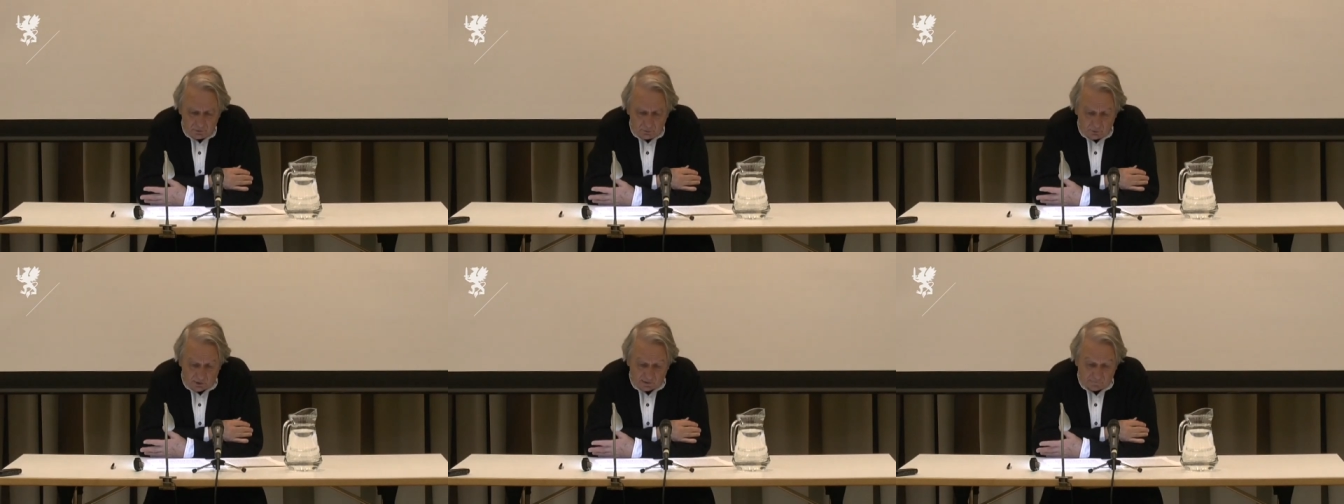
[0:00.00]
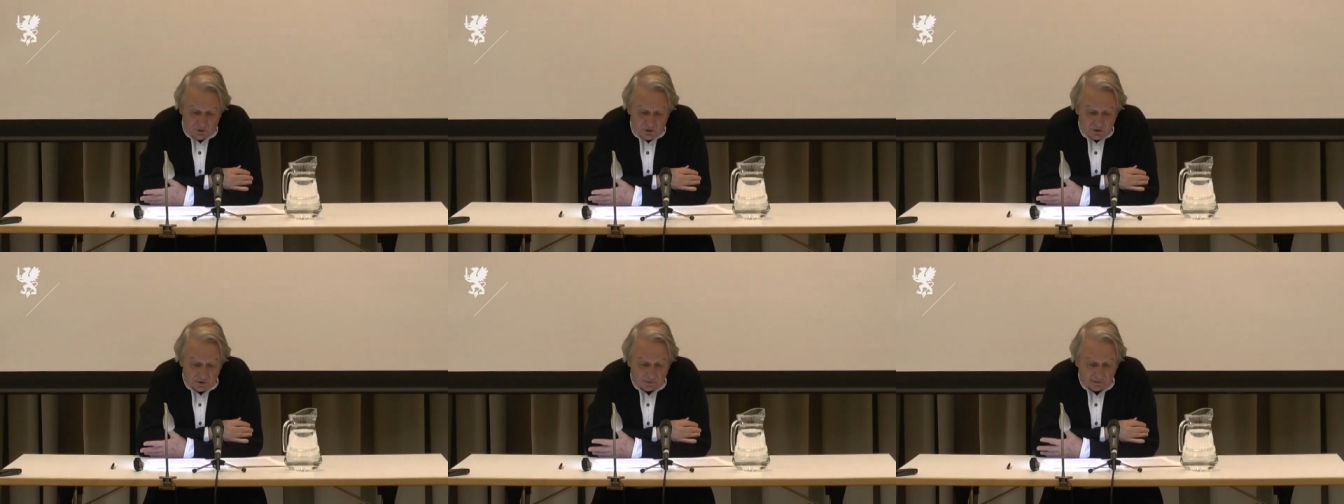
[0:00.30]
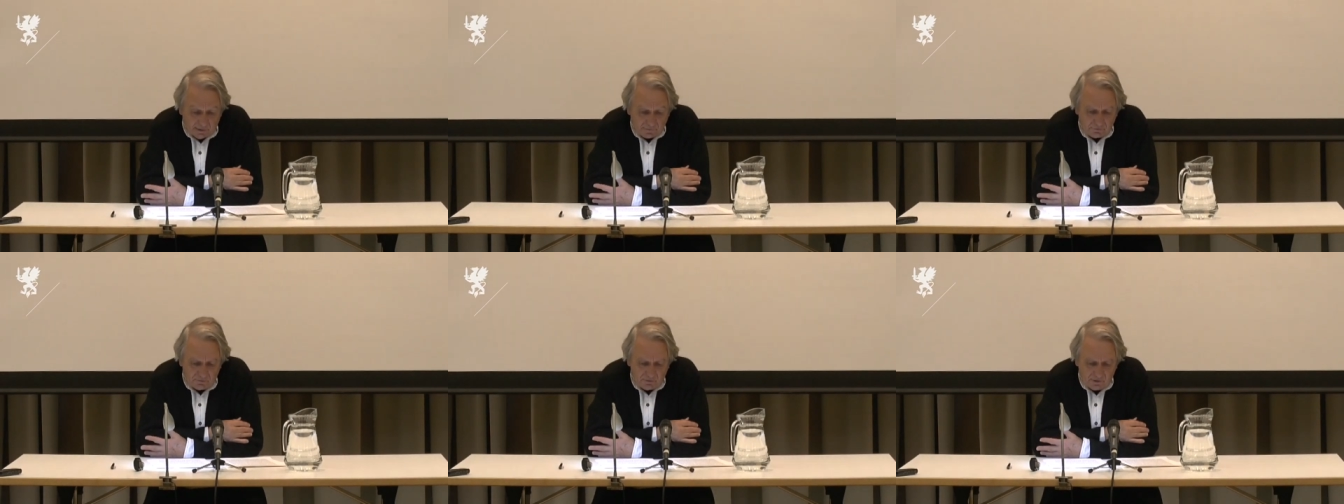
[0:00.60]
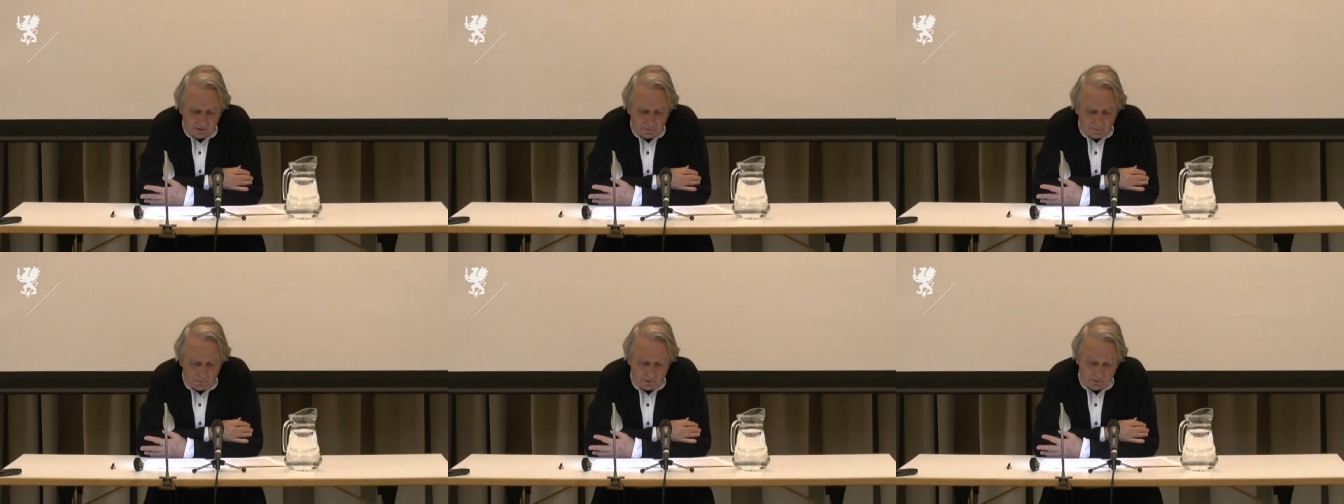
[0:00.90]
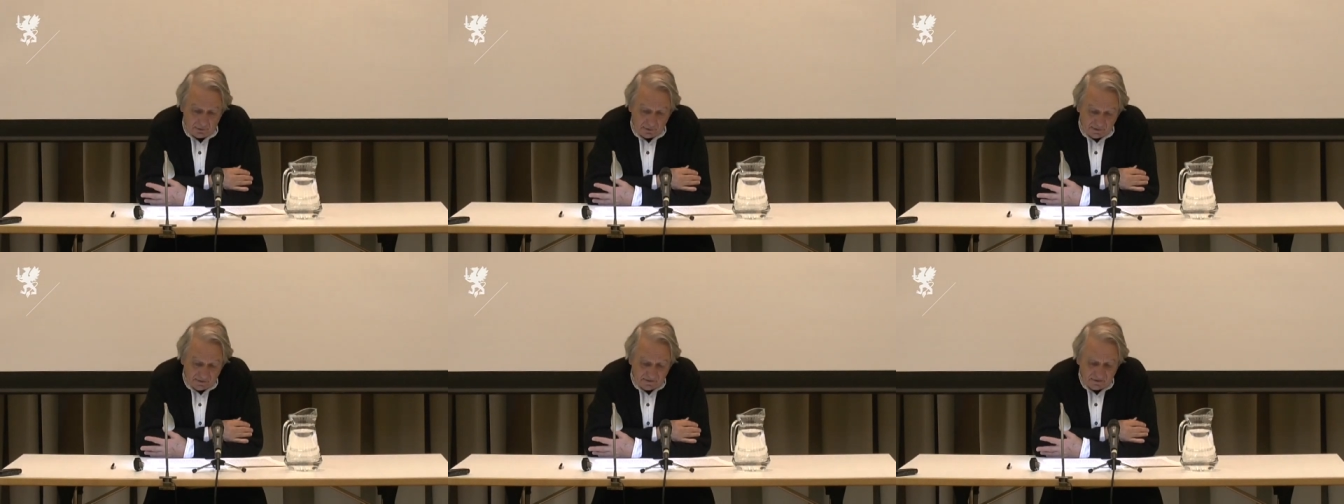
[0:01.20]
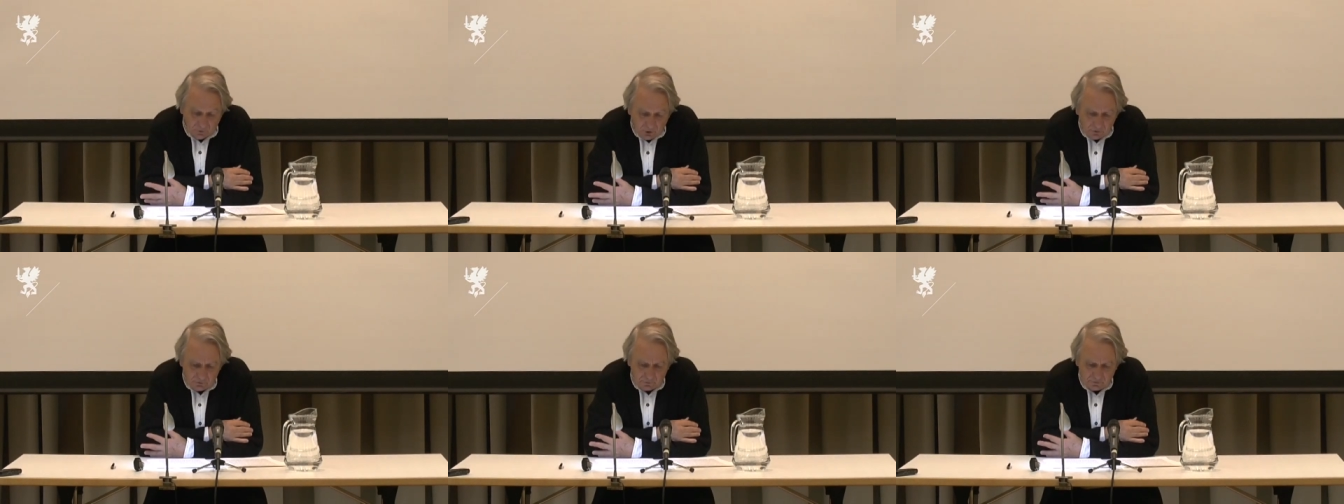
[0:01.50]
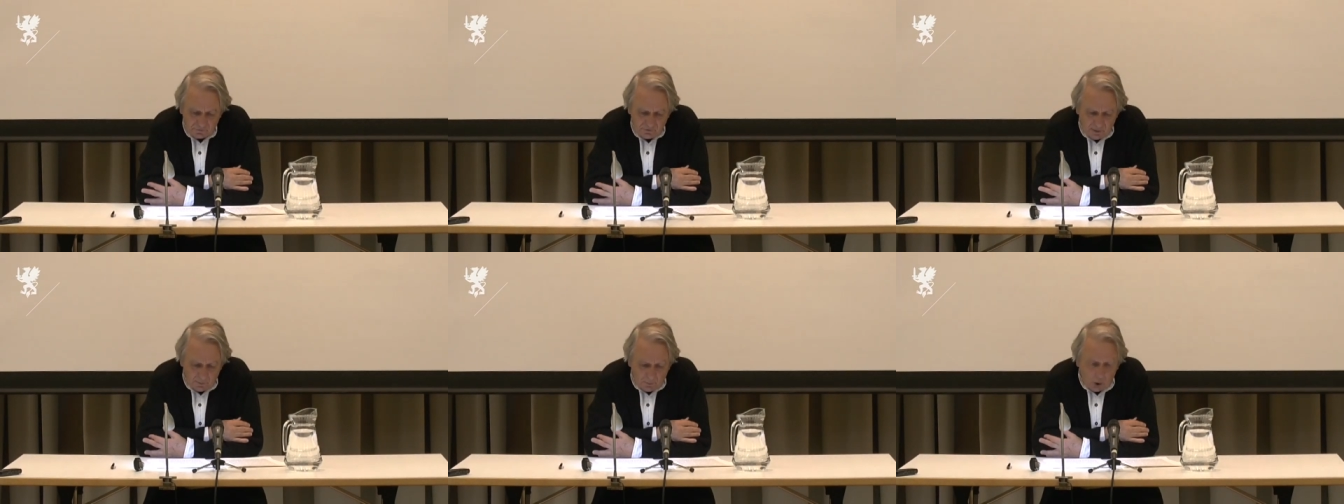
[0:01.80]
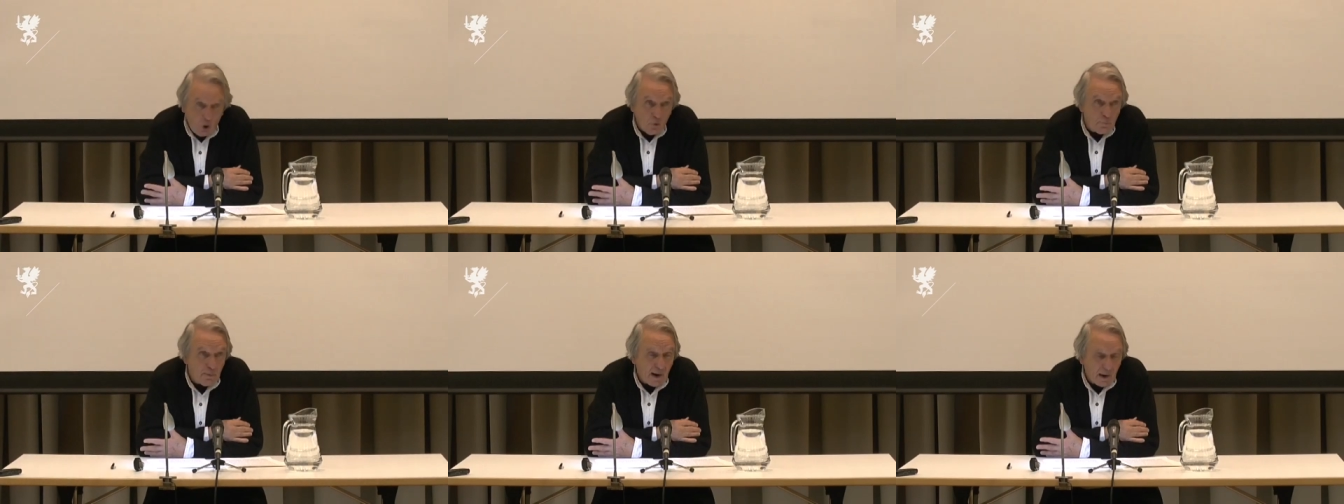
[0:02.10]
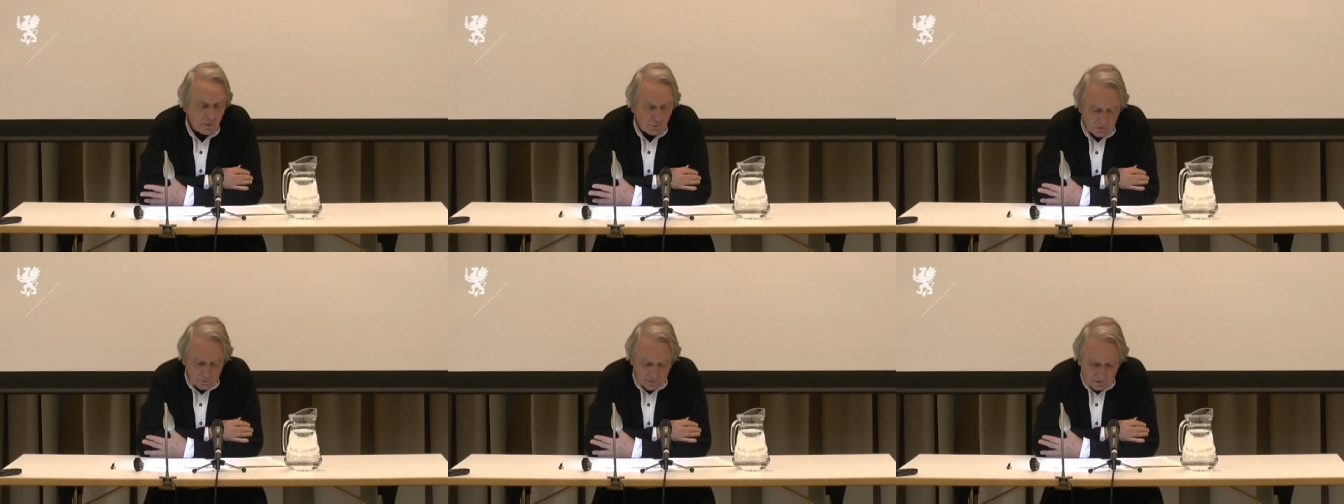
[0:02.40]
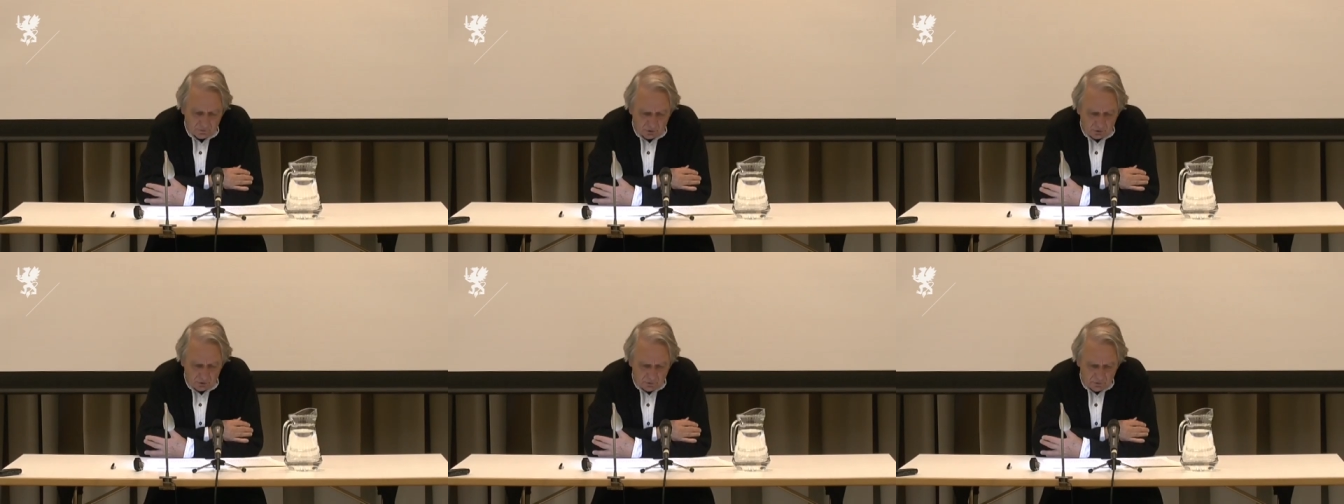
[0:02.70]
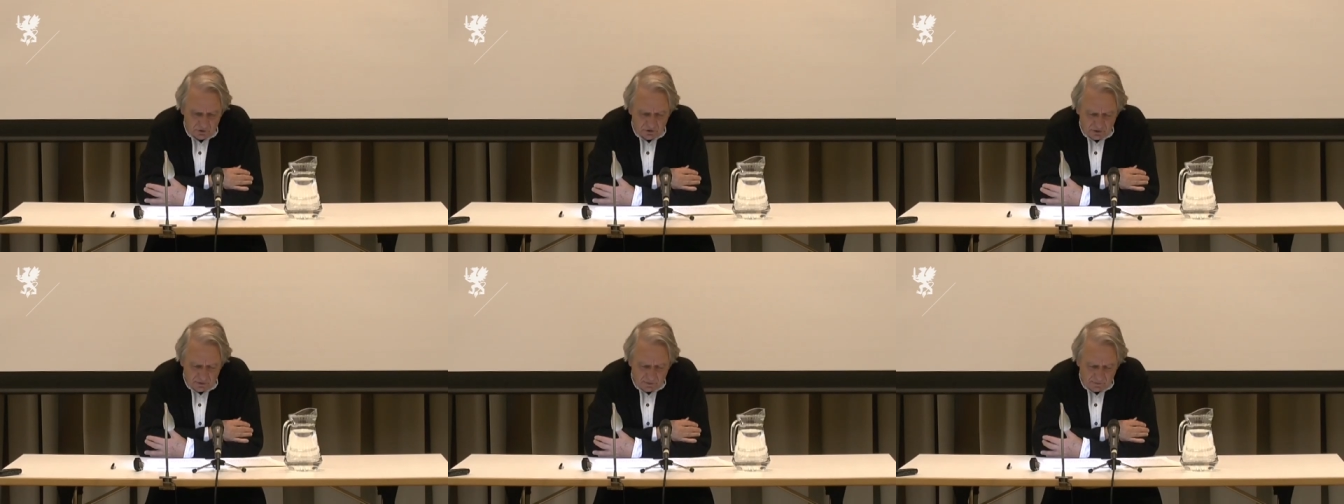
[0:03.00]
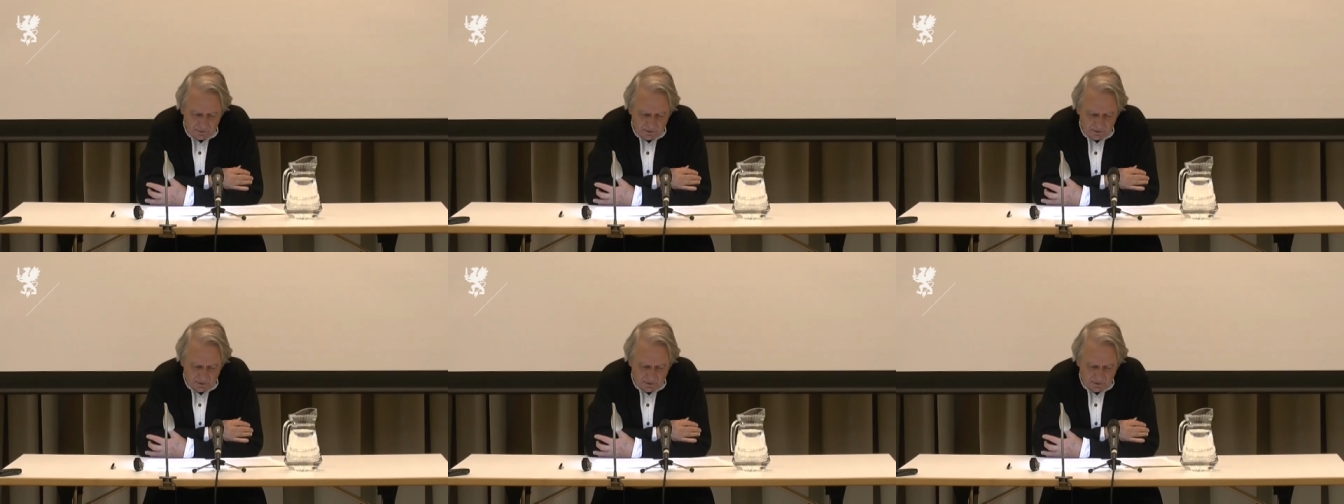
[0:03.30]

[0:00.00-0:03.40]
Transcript: a revolutionary film is not a film about revolution.